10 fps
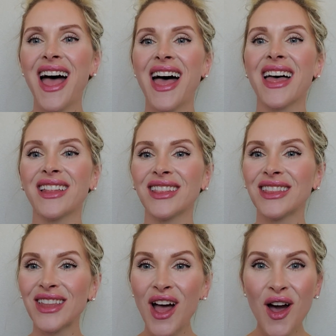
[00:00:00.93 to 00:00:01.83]

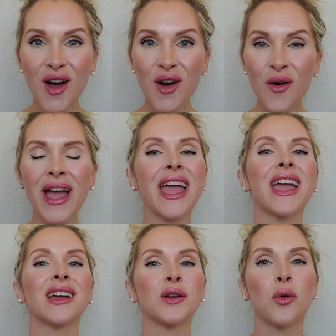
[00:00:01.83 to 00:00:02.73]
Hello
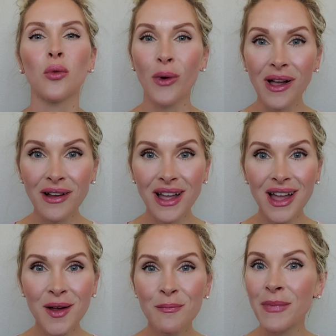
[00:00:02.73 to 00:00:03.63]
and
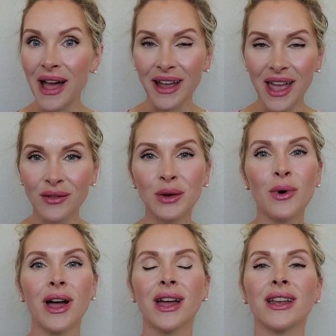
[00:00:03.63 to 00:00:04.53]
welcome back,
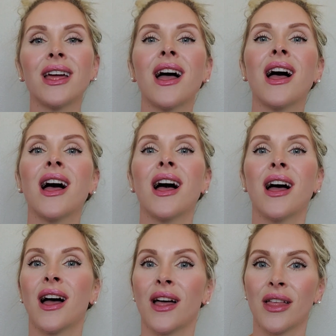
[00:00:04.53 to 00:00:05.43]
everyone.
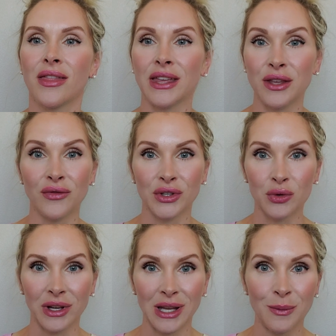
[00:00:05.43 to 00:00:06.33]
Thank you for
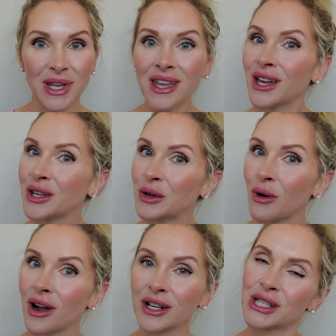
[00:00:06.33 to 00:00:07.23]
joining me. You
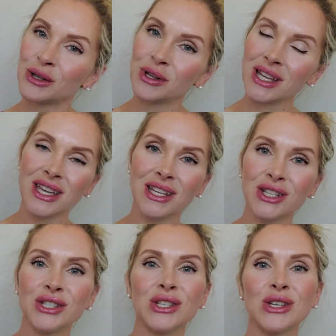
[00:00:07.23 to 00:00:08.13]
are tuning
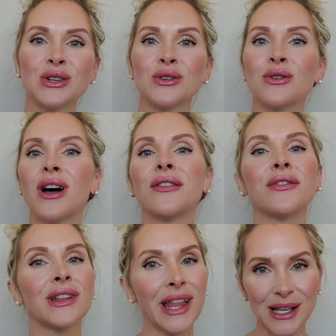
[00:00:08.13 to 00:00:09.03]
in to
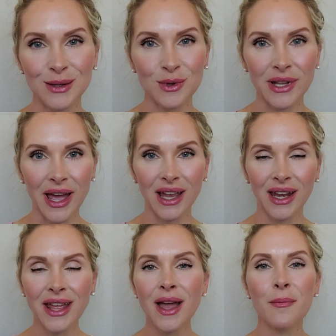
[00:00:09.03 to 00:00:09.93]
Flexible
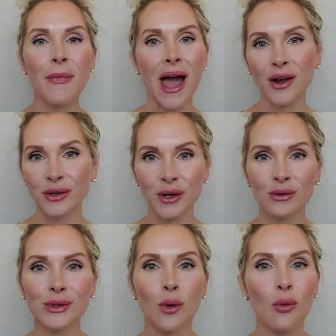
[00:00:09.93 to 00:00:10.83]
Dieting
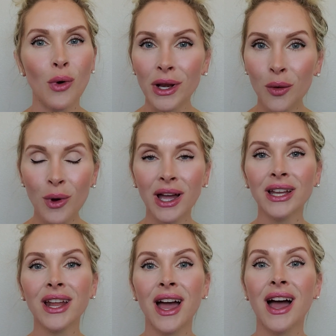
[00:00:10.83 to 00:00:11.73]
Macros
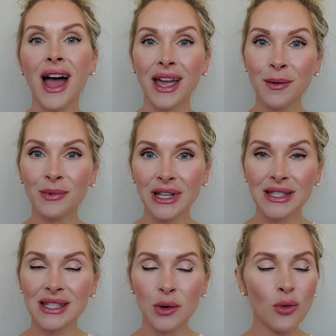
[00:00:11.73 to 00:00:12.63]
101. I am
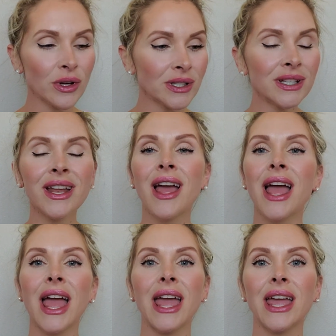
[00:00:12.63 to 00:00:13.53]
Lindsay Orton,
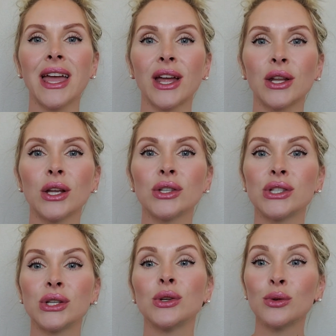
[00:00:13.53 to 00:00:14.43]
and
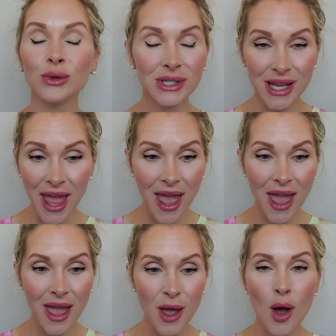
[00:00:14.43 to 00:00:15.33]

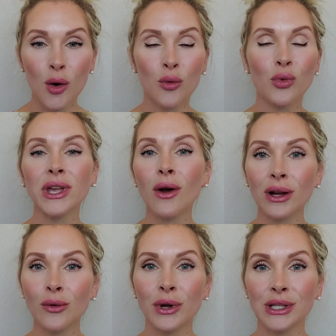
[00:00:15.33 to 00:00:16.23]
today we are
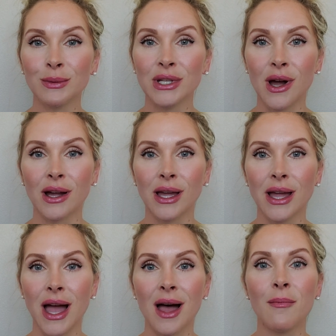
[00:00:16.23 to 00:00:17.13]
going to be talking
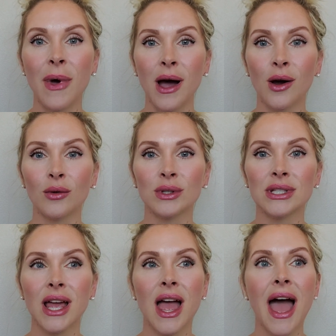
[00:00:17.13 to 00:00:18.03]
about
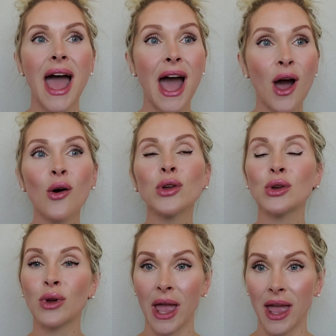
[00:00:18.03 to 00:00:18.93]
how
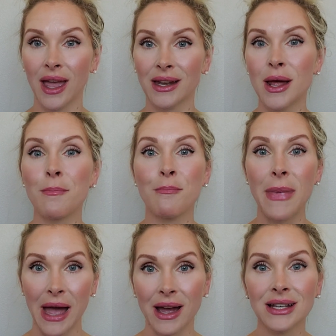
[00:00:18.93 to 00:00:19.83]
you can
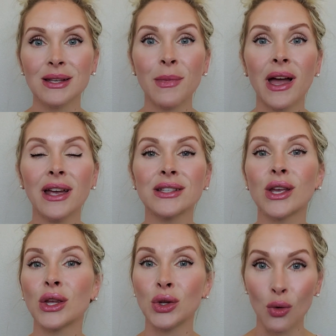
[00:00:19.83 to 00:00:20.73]
maximize
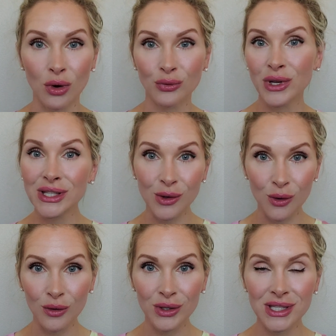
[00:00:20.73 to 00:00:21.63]
your
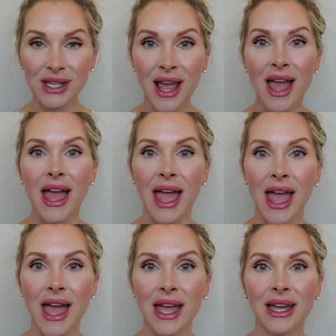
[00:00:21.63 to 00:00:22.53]
results
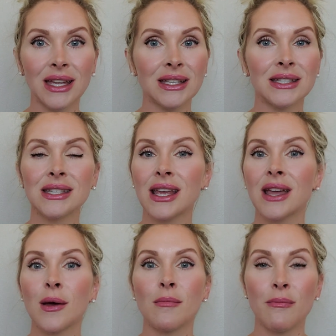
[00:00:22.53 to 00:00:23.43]
and
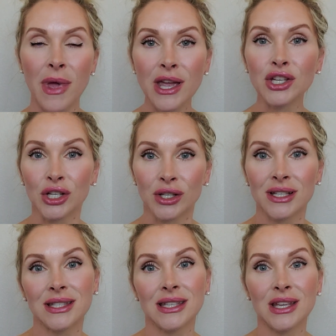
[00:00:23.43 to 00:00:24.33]
make sure to
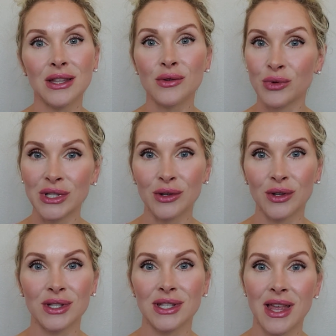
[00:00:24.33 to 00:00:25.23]
see the
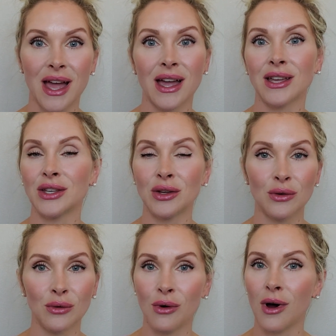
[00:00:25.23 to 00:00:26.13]
results that
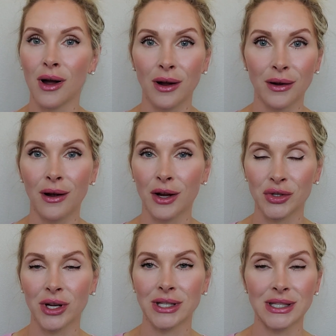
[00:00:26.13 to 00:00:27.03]
you are
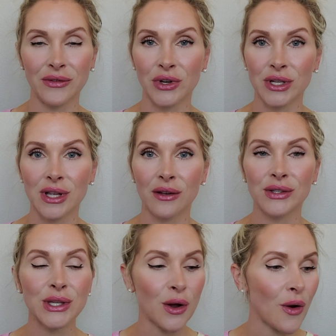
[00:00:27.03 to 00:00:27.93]
trying to see for yourself.
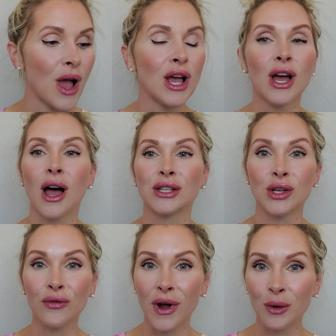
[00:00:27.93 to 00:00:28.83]
So
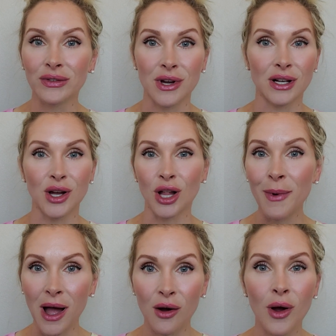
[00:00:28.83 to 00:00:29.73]
far we've talked all
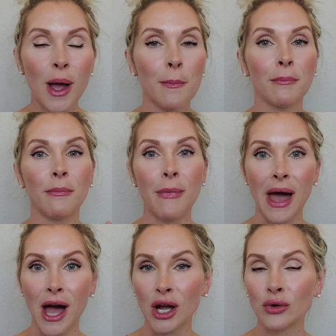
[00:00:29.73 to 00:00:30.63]
about
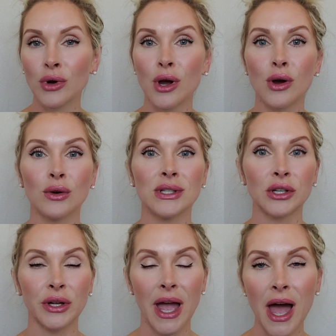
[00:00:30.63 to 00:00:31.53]
macros, your
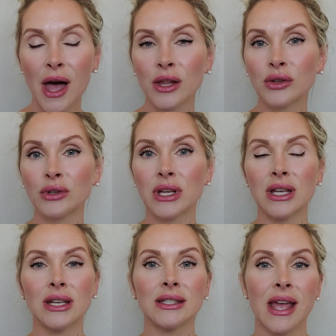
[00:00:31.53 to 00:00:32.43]

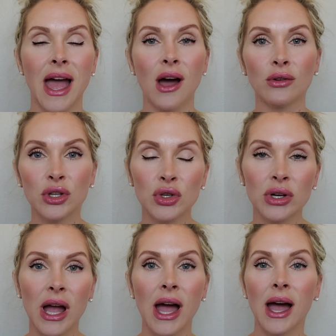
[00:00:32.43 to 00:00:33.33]
calories, how to
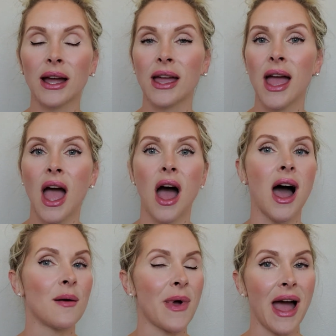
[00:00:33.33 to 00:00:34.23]
track,
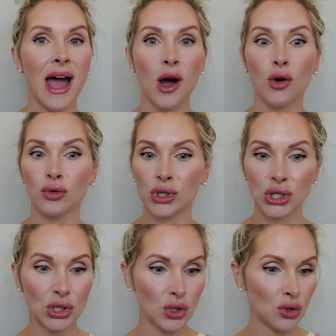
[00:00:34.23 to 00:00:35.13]
how
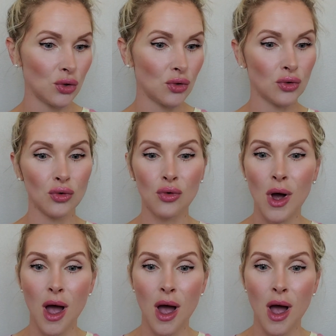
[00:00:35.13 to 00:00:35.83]
to